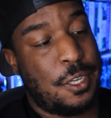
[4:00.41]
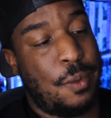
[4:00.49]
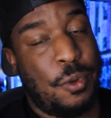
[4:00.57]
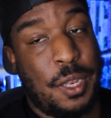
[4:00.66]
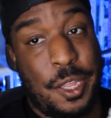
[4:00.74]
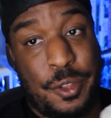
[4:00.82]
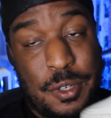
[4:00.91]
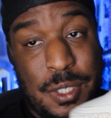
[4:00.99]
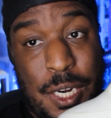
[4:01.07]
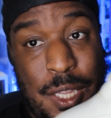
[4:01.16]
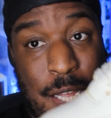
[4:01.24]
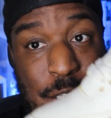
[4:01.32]
tumble leather
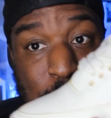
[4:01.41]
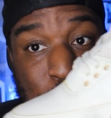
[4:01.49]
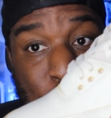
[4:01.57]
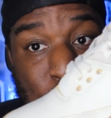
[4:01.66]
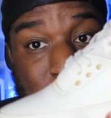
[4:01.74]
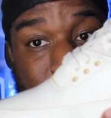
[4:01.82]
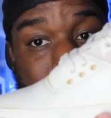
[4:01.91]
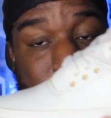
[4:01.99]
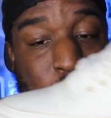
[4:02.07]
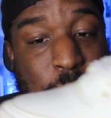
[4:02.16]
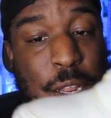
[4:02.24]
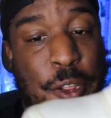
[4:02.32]
instead of that smooth
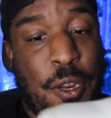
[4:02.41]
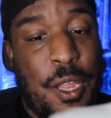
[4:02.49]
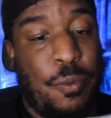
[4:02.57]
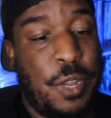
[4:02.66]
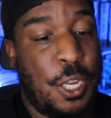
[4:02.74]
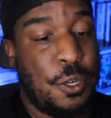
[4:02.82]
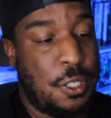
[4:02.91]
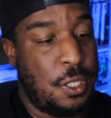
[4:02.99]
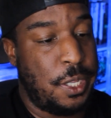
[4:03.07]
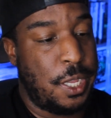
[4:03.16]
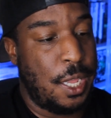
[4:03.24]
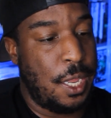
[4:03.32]
synthetic leather that we
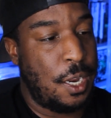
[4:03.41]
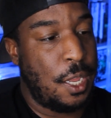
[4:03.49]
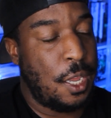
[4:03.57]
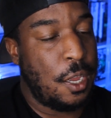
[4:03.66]
usually get